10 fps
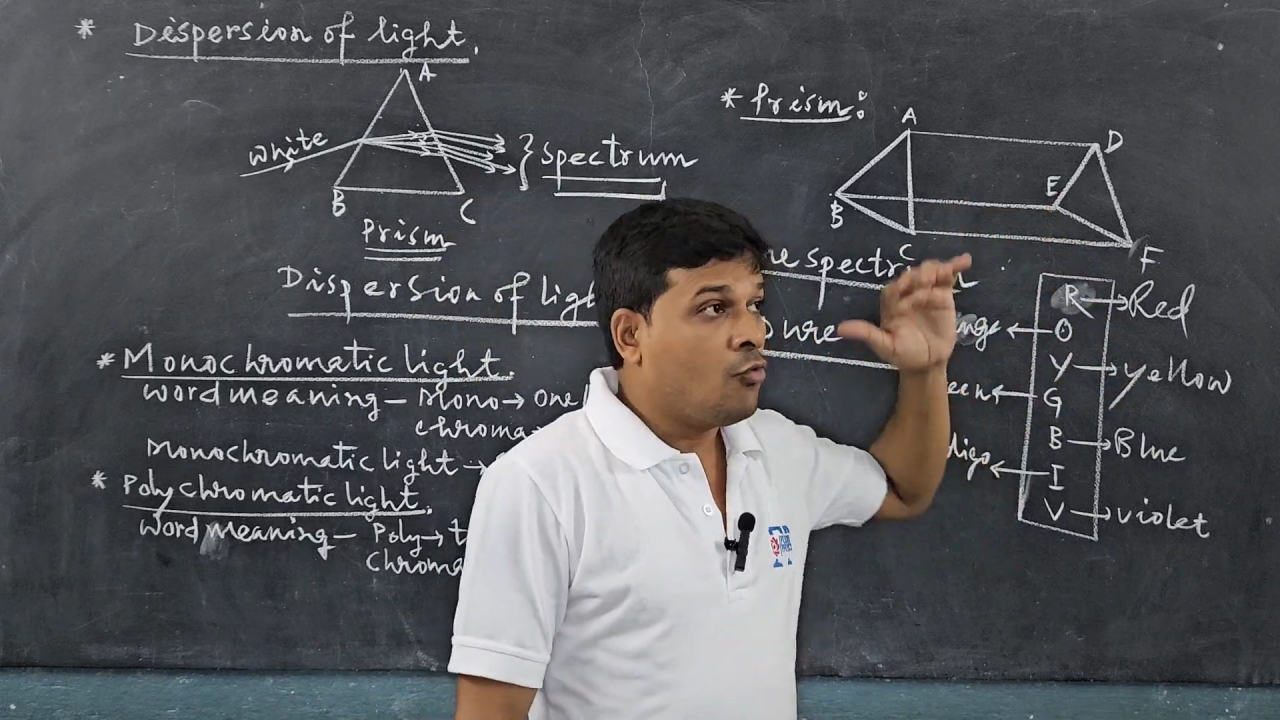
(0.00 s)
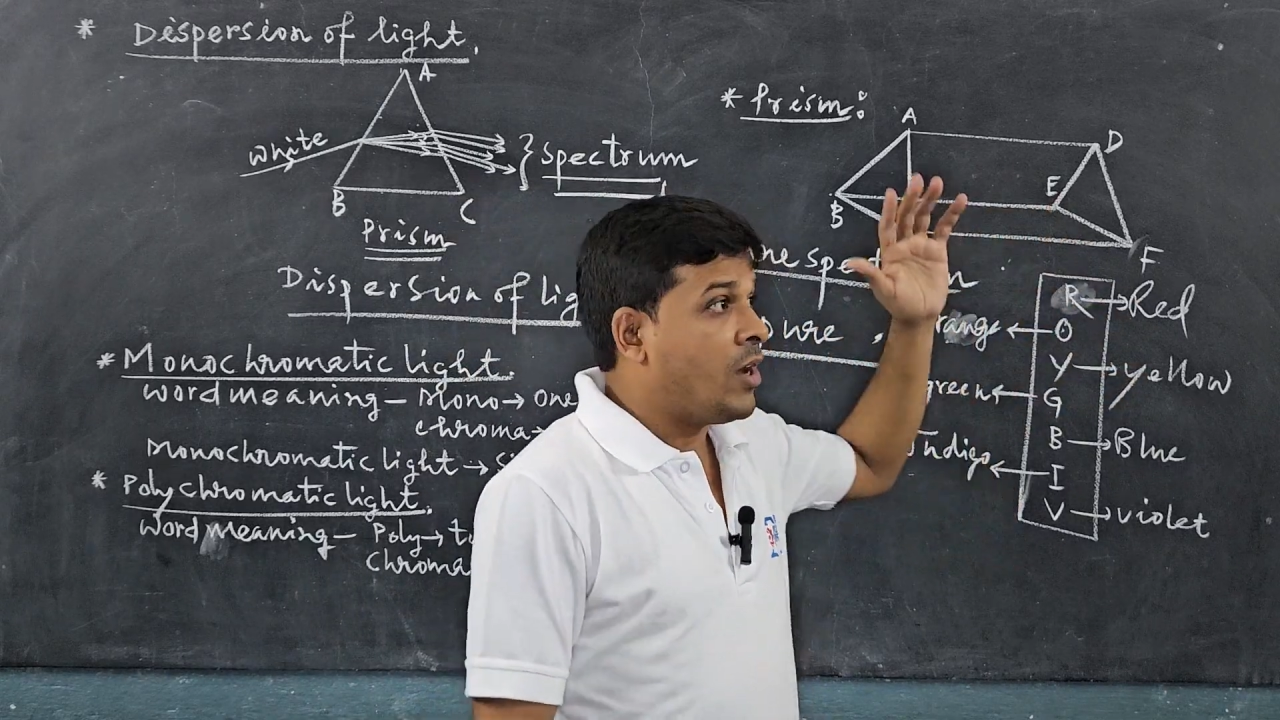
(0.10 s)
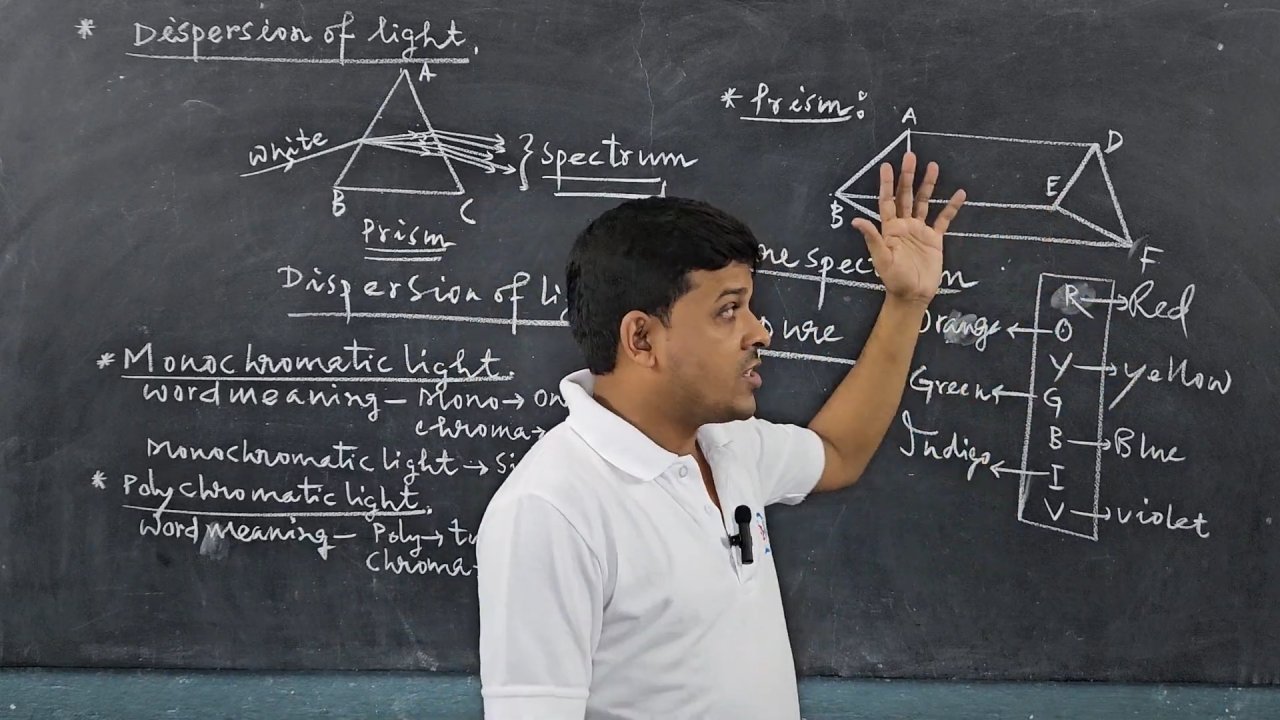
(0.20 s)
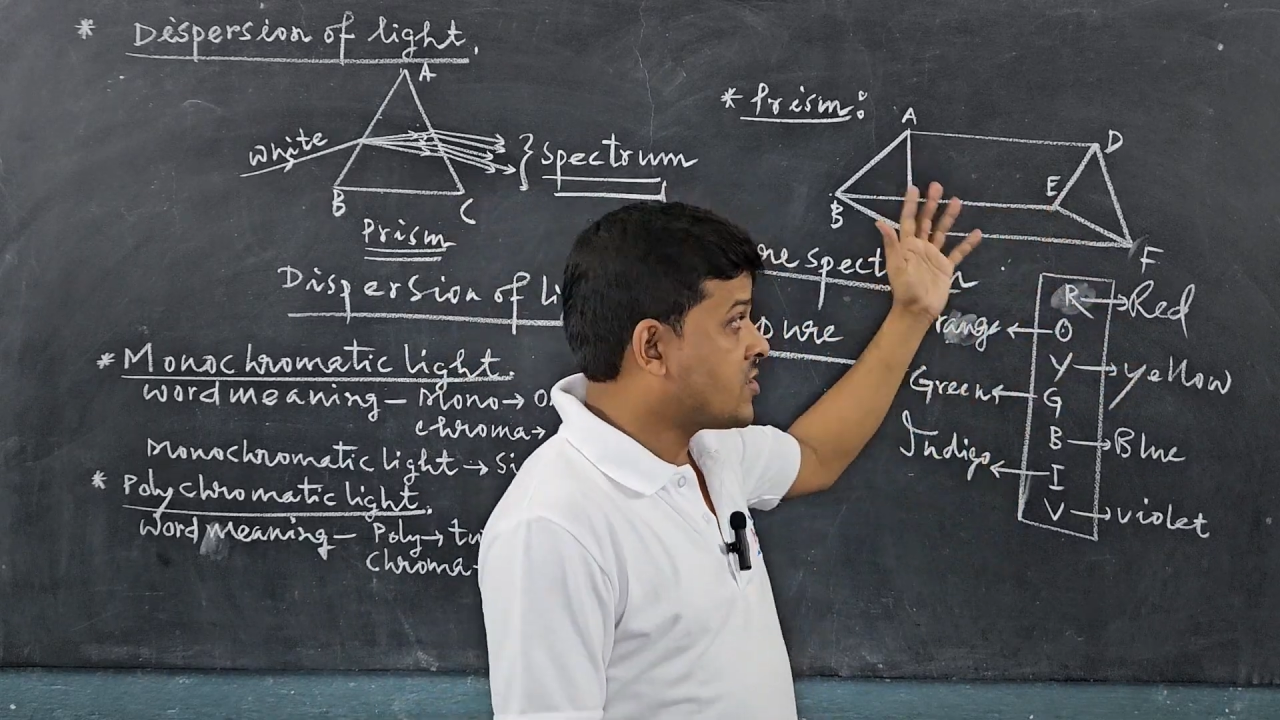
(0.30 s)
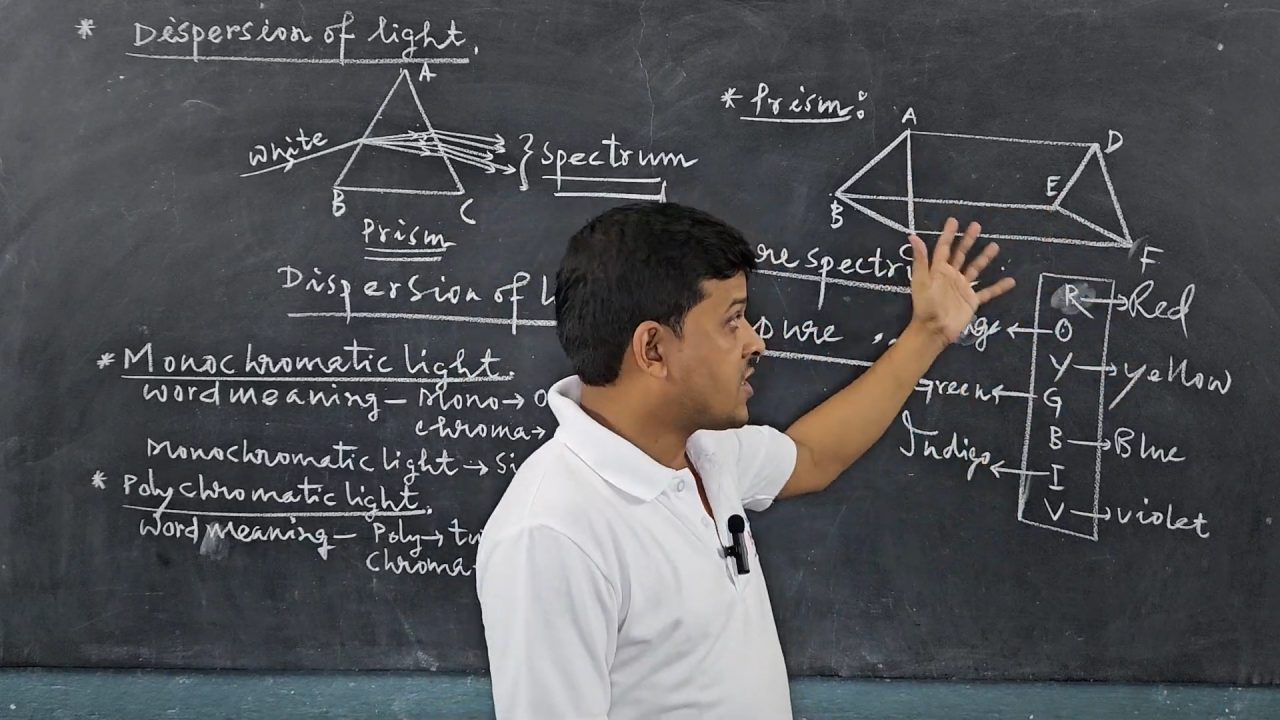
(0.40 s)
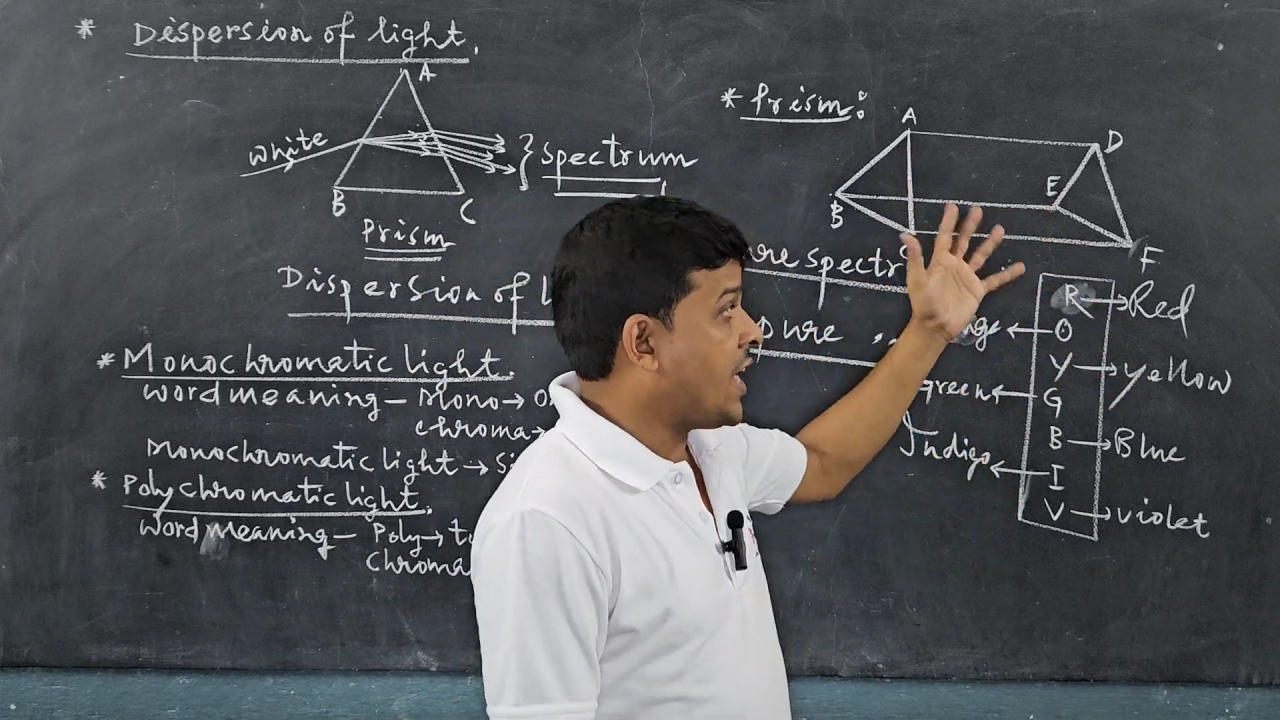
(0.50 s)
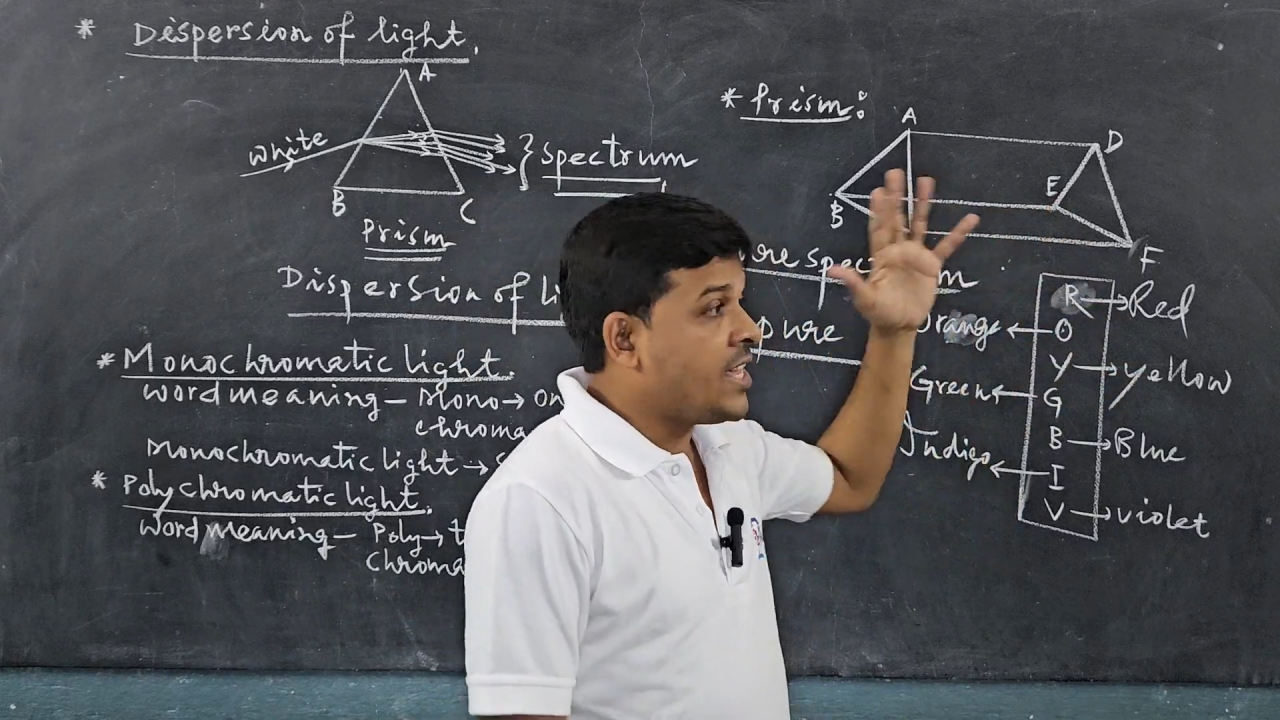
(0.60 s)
Why the sky